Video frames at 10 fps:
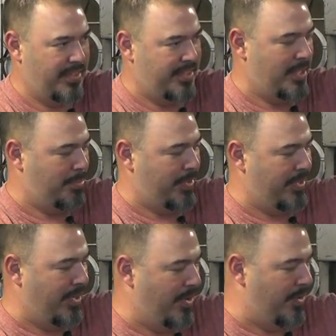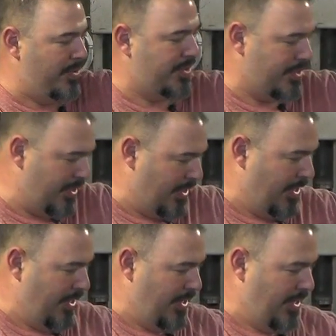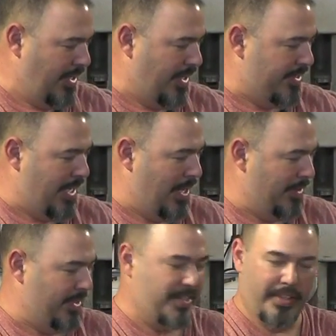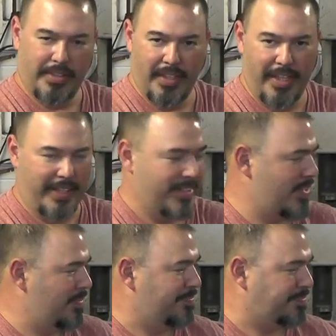to the tip of the nose and down into the legs.